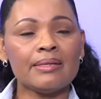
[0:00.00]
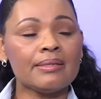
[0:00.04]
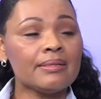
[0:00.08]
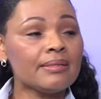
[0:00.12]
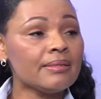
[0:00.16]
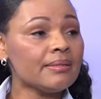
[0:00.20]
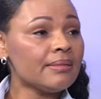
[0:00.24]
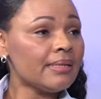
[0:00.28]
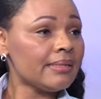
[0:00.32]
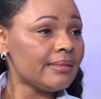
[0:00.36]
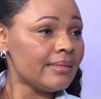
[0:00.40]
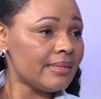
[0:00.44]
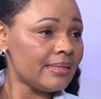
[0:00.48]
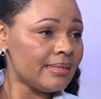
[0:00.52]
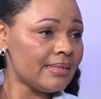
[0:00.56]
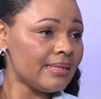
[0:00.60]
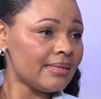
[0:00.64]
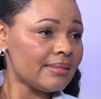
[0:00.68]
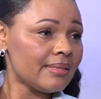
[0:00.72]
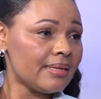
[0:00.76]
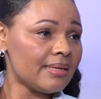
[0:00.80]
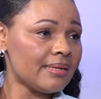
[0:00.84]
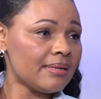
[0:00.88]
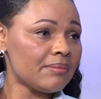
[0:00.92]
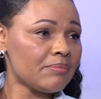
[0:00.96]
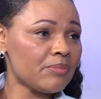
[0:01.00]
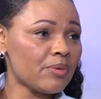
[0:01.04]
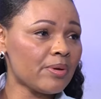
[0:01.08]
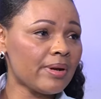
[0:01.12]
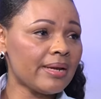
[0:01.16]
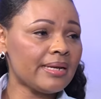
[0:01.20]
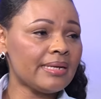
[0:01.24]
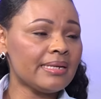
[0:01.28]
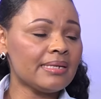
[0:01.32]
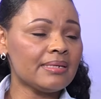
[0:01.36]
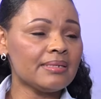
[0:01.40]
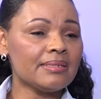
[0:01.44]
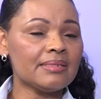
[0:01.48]
the clinic that I'm
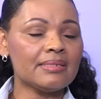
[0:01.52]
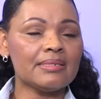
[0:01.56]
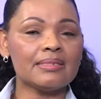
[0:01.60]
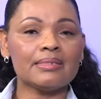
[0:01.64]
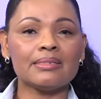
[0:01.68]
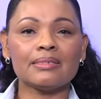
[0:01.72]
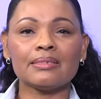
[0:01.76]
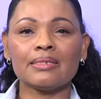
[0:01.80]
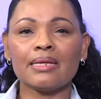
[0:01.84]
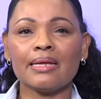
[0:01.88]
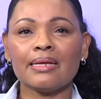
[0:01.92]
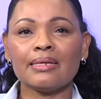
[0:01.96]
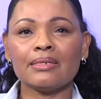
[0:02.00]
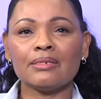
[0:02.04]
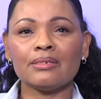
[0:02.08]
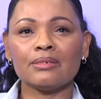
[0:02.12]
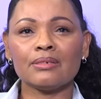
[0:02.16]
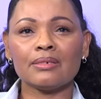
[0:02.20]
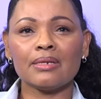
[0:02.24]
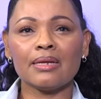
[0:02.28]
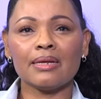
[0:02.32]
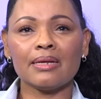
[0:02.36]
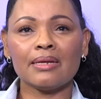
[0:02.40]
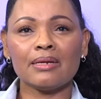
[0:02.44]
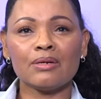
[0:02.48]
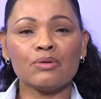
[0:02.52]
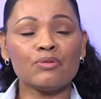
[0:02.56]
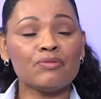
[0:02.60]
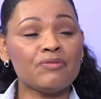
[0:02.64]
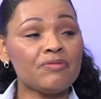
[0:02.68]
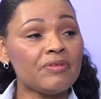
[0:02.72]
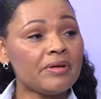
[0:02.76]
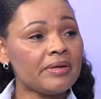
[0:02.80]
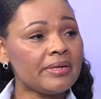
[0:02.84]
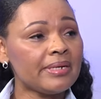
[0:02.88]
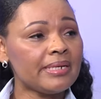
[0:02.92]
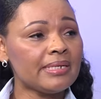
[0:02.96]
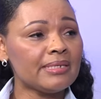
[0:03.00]
running is at
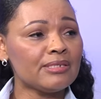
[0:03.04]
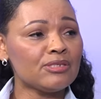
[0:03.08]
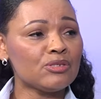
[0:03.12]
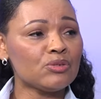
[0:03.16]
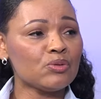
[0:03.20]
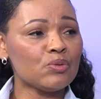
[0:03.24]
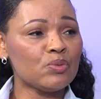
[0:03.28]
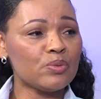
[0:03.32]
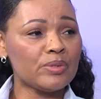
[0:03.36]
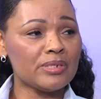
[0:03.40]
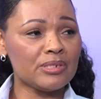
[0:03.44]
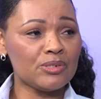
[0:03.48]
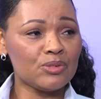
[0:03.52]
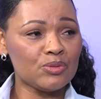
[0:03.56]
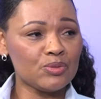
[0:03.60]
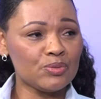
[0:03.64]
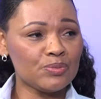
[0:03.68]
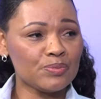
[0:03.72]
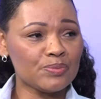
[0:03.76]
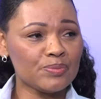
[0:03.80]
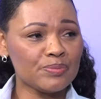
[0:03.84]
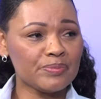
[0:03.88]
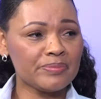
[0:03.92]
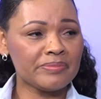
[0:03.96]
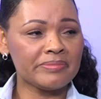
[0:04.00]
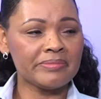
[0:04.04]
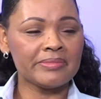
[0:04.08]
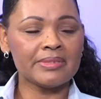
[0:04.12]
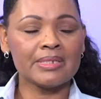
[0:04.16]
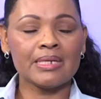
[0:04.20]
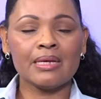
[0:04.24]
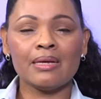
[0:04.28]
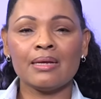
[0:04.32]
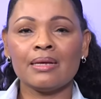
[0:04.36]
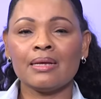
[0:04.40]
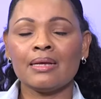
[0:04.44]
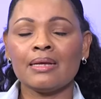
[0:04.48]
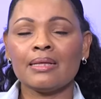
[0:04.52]
Lufering in Soweto.
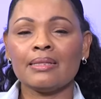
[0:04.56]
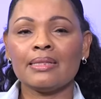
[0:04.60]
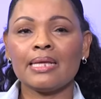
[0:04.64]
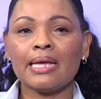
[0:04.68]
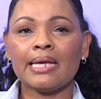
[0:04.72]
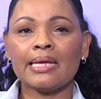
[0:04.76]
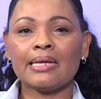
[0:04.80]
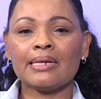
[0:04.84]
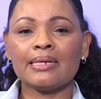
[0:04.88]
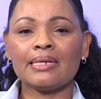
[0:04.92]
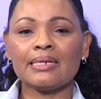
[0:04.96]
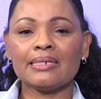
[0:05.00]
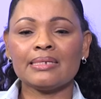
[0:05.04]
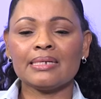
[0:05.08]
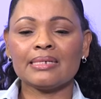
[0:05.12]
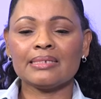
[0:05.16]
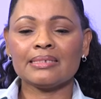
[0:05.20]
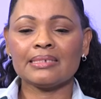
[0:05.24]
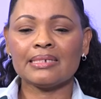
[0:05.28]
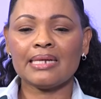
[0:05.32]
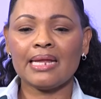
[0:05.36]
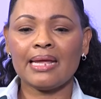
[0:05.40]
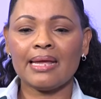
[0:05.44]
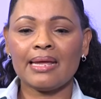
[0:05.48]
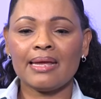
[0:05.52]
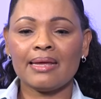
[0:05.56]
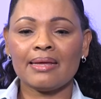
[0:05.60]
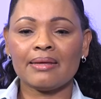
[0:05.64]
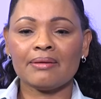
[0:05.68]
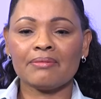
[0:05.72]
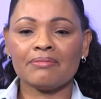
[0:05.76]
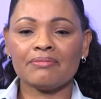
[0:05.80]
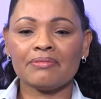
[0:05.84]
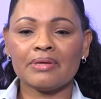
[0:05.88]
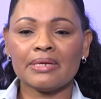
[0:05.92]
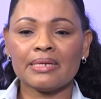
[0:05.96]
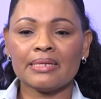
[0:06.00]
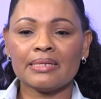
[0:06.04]
The area doesn't
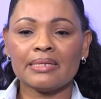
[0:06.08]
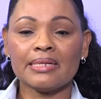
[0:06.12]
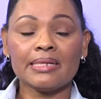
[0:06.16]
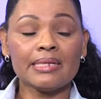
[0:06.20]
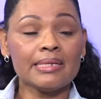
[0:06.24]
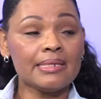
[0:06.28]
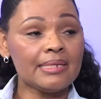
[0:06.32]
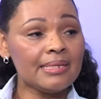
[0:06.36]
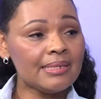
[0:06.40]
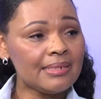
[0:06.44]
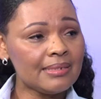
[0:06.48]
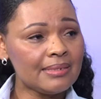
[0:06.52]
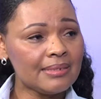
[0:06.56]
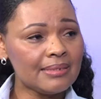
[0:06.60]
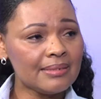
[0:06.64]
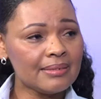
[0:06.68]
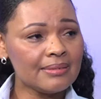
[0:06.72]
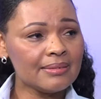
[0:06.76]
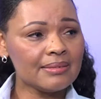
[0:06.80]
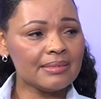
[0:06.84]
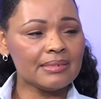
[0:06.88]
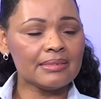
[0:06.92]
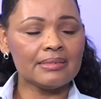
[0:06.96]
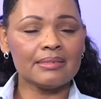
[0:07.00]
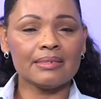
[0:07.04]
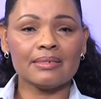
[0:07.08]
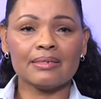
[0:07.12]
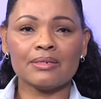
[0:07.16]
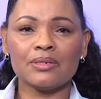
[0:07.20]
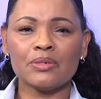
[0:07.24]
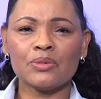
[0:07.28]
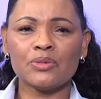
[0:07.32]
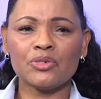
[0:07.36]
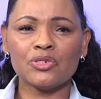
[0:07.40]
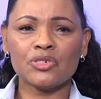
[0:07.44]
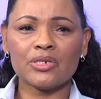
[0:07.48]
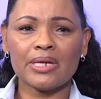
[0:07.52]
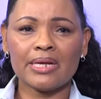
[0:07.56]
have a clinic. It's a
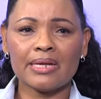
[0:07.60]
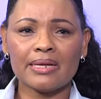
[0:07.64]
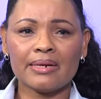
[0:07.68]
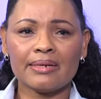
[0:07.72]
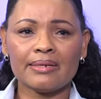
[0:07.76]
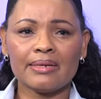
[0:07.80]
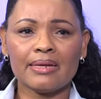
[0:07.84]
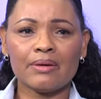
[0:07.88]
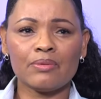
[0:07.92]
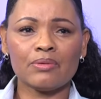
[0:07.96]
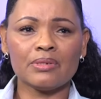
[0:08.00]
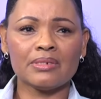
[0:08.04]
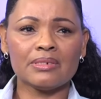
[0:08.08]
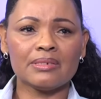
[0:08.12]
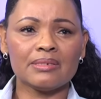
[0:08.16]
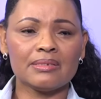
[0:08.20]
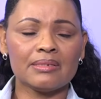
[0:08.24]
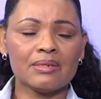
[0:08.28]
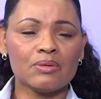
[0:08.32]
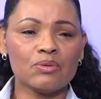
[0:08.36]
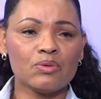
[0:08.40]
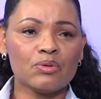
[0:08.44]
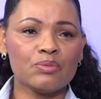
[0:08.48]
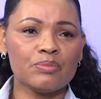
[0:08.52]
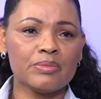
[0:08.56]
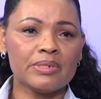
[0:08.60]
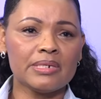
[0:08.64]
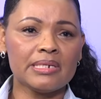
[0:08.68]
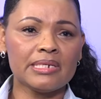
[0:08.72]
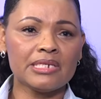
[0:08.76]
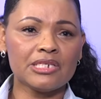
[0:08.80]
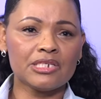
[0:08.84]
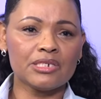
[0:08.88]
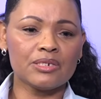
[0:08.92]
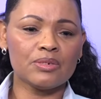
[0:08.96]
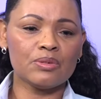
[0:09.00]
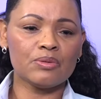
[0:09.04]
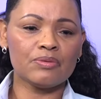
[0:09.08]
huge area, which is a
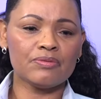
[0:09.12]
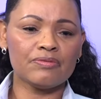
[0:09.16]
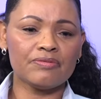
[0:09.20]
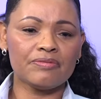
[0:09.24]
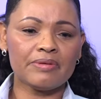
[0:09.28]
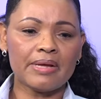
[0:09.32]
combination of,